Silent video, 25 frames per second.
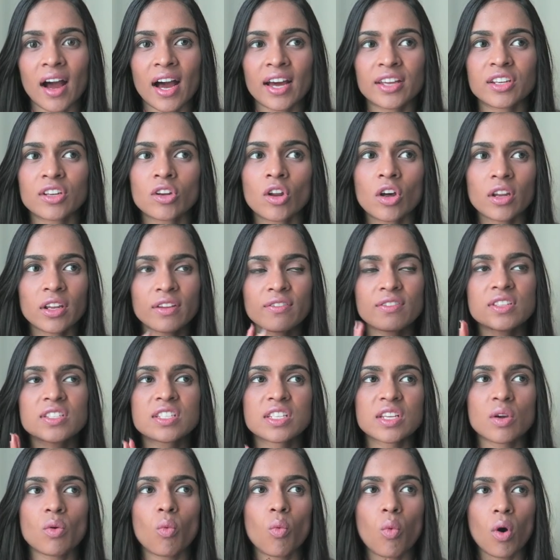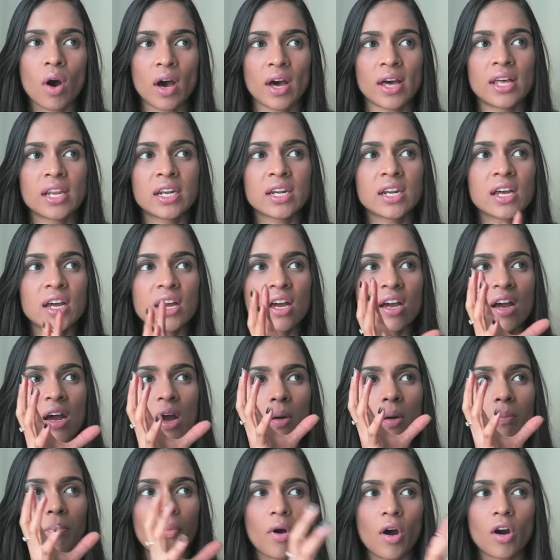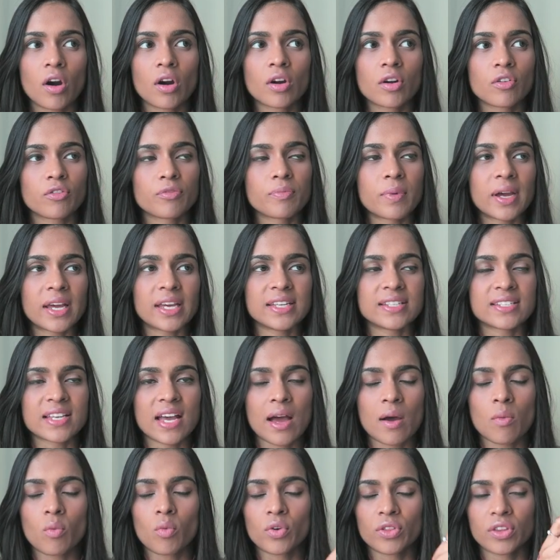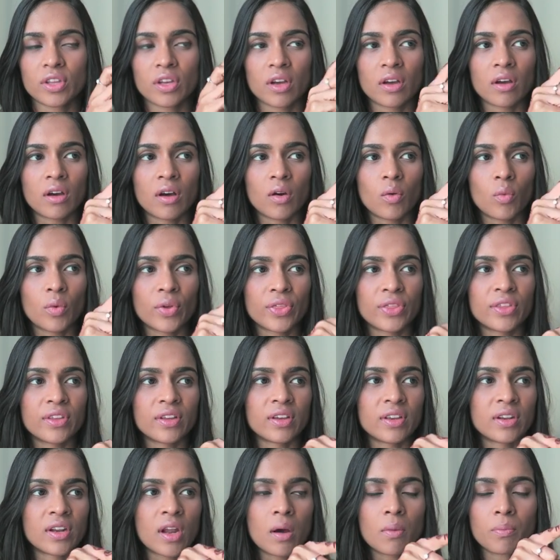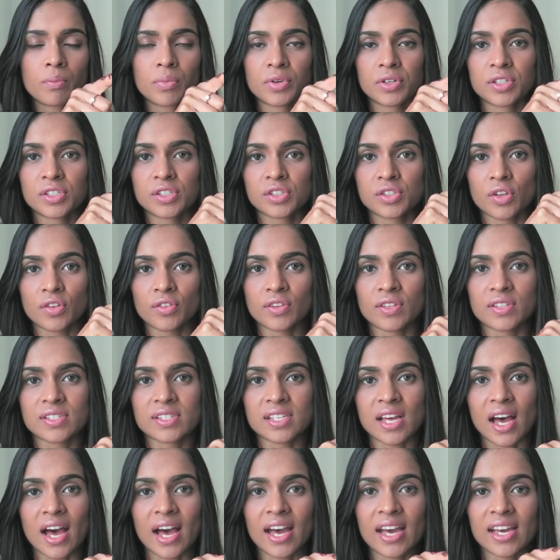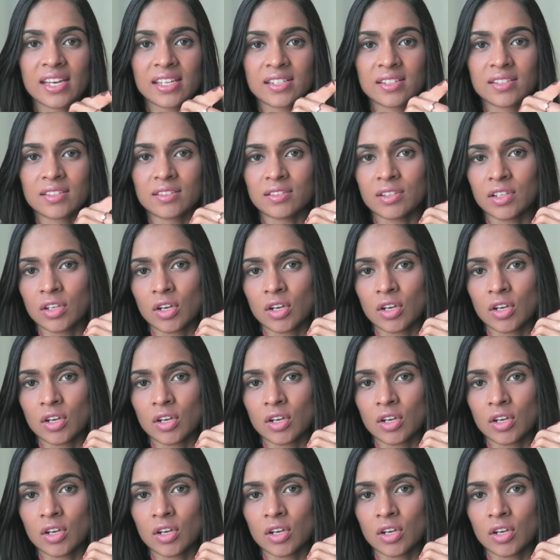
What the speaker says: I did not even see one part of my exam with the numbers on the side,